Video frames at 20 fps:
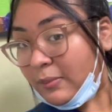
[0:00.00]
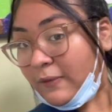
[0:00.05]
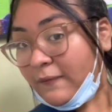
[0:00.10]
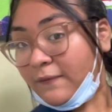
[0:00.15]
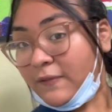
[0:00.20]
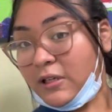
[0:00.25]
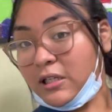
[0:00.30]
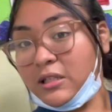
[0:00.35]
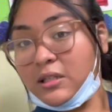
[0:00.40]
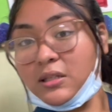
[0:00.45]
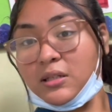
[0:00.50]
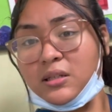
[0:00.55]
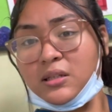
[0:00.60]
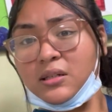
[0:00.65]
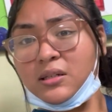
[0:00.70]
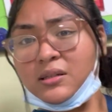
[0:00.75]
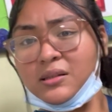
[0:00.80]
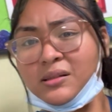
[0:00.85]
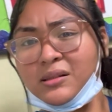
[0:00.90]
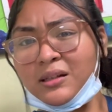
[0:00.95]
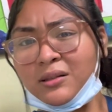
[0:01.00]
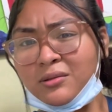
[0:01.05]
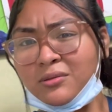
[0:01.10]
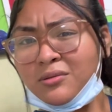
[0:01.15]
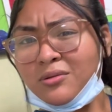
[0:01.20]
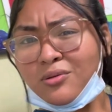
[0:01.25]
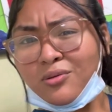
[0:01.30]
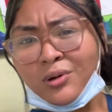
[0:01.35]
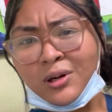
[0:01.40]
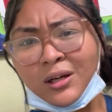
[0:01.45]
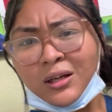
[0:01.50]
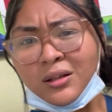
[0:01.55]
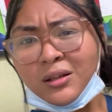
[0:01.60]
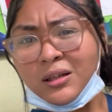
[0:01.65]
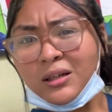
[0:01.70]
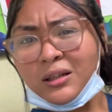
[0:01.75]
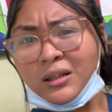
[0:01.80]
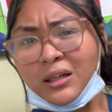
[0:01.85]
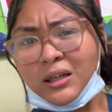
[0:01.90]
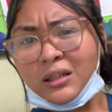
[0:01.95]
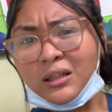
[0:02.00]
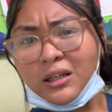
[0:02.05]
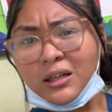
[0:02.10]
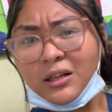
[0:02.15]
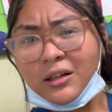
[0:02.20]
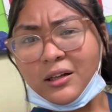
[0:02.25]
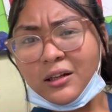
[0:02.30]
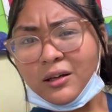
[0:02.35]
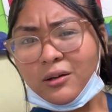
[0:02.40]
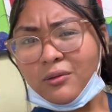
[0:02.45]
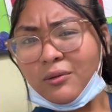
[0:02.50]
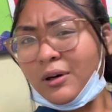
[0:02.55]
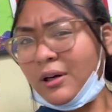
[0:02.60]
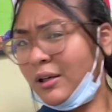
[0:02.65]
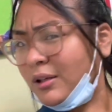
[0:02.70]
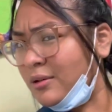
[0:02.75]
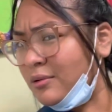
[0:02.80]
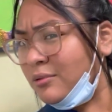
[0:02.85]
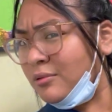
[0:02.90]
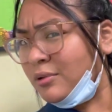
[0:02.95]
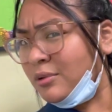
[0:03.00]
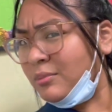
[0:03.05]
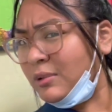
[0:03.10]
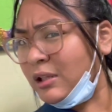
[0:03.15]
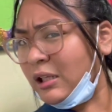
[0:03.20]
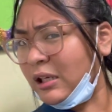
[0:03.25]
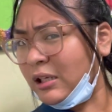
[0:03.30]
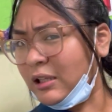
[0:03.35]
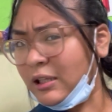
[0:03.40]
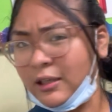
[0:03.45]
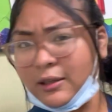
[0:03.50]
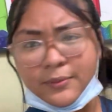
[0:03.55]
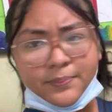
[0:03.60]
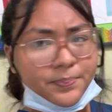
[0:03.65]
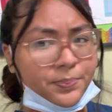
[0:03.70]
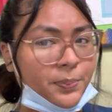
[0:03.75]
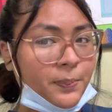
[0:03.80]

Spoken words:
gonna fix this because I don't know why you're looking like that. Like, why are you doing me like that?